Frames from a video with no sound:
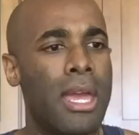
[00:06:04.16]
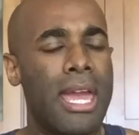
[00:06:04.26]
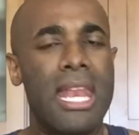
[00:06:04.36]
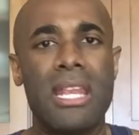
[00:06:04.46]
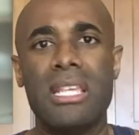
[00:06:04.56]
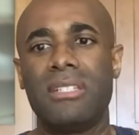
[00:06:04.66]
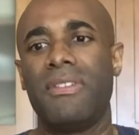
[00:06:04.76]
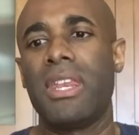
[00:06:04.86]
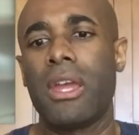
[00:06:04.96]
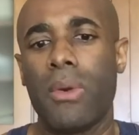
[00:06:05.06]
And in this
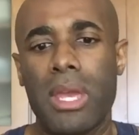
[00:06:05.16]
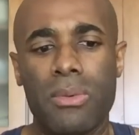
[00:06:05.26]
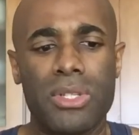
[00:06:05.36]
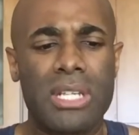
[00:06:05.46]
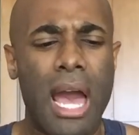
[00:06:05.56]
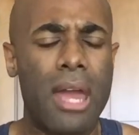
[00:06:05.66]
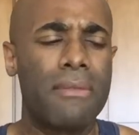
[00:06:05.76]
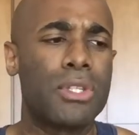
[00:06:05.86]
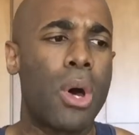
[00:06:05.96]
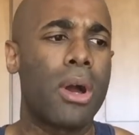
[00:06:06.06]
video, he was kind
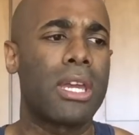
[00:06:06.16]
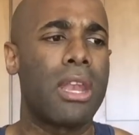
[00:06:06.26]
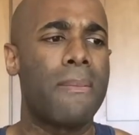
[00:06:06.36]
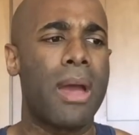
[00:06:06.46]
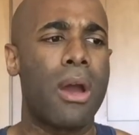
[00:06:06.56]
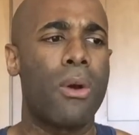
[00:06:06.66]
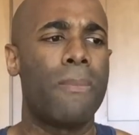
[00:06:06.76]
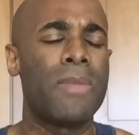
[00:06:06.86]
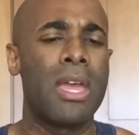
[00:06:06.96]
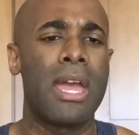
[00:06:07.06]
of talking
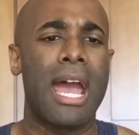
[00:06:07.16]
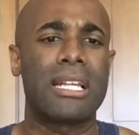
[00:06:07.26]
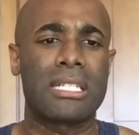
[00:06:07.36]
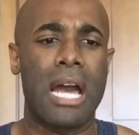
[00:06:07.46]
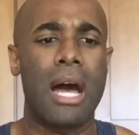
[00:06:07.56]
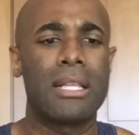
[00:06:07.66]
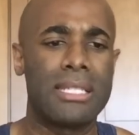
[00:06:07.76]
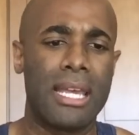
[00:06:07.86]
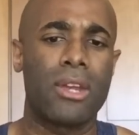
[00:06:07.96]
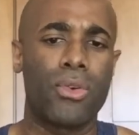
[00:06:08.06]
about, as
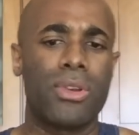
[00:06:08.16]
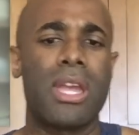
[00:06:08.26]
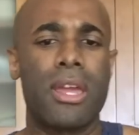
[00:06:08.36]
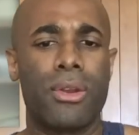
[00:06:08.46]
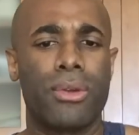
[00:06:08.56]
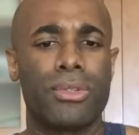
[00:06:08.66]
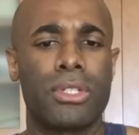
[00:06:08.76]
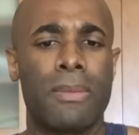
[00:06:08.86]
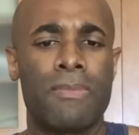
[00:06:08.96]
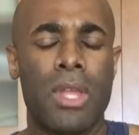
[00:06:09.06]
content
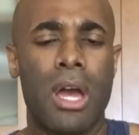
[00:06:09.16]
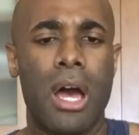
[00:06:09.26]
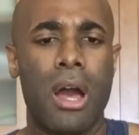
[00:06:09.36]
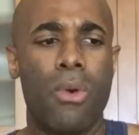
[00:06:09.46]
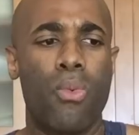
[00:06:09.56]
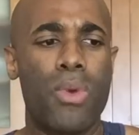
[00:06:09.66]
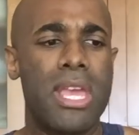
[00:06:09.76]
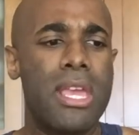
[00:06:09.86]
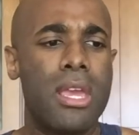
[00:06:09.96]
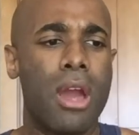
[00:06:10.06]
creators,
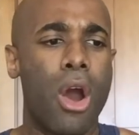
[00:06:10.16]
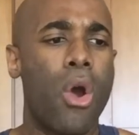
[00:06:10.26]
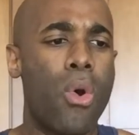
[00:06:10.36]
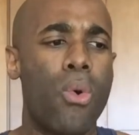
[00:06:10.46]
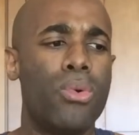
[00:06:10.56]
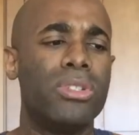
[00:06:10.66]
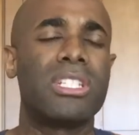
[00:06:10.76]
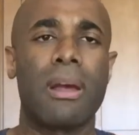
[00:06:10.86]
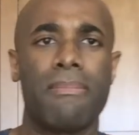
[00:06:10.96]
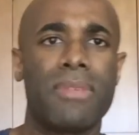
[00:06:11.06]
we owe
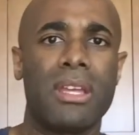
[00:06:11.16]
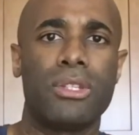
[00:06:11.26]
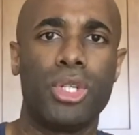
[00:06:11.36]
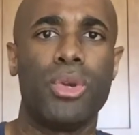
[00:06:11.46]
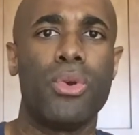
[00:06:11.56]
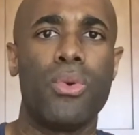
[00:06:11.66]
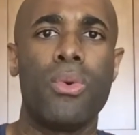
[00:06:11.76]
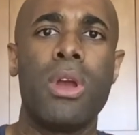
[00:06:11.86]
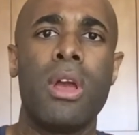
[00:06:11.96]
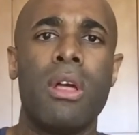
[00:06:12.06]
something
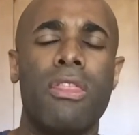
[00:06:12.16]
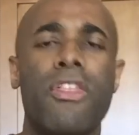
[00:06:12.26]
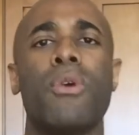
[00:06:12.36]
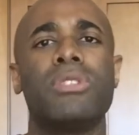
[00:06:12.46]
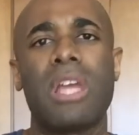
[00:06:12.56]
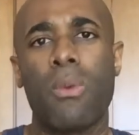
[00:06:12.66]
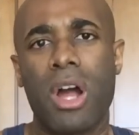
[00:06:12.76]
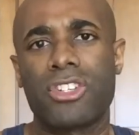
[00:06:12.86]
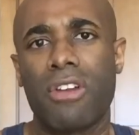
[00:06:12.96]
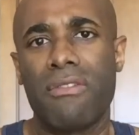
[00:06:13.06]
to those that
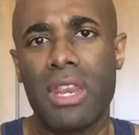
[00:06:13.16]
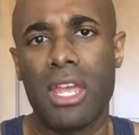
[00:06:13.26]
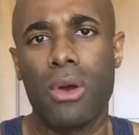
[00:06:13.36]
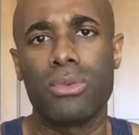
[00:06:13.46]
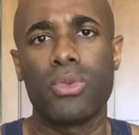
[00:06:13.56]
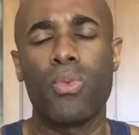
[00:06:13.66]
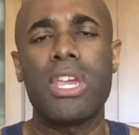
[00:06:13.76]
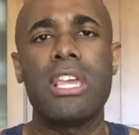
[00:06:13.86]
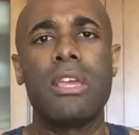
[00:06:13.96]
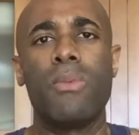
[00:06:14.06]
watch our videos.
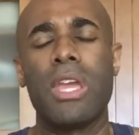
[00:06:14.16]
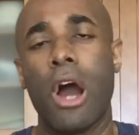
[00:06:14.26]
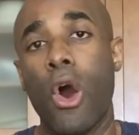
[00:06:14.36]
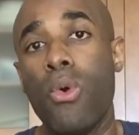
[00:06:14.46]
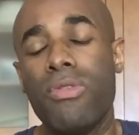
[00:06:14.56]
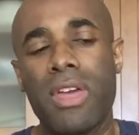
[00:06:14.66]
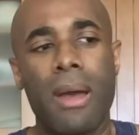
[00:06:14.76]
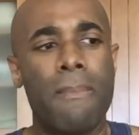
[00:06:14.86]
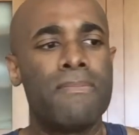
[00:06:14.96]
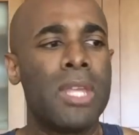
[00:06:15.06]
We owe
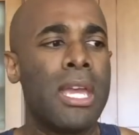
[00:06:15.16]
them